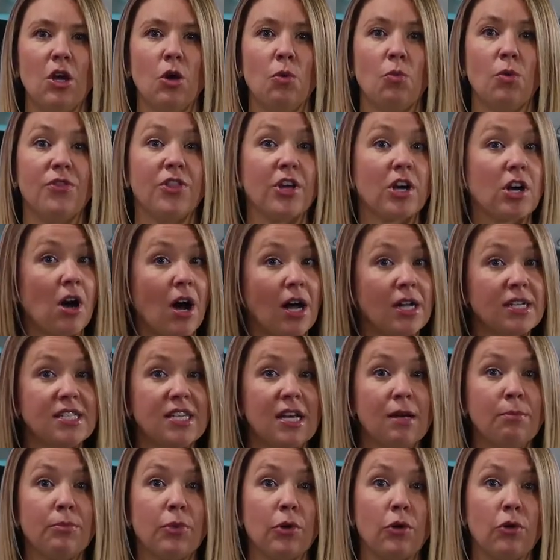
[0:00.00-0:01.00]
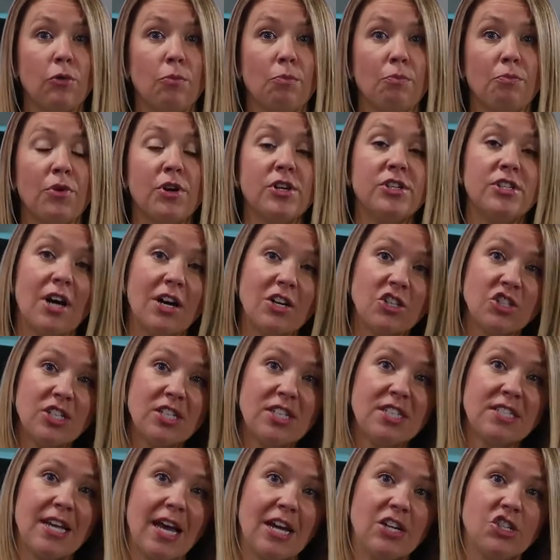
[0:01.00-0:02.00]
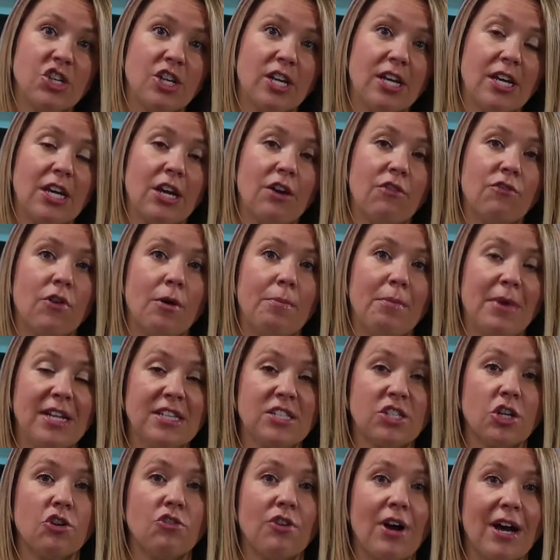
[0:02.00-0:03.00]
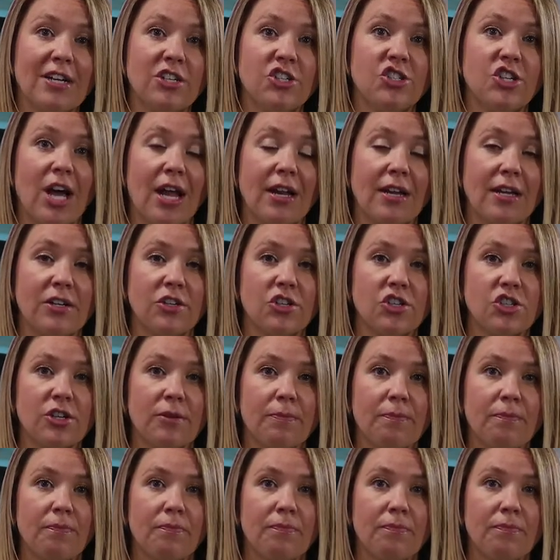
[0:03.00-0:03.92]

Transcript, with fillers: With the content boom, production scheduling remains a grand challenge.